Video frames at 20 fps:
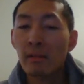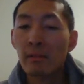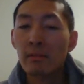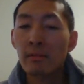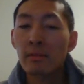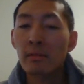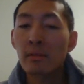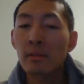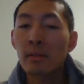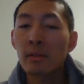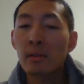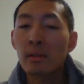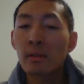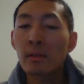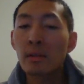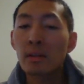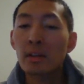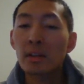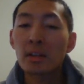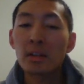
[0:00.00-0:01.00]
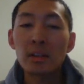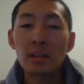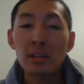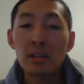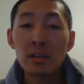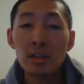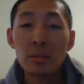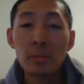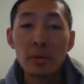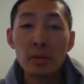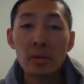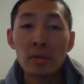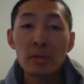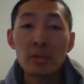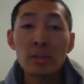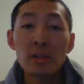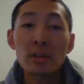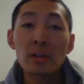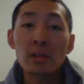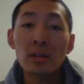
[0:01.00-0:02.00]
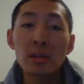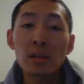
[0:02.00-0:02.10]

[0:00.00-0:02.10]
And I think it goes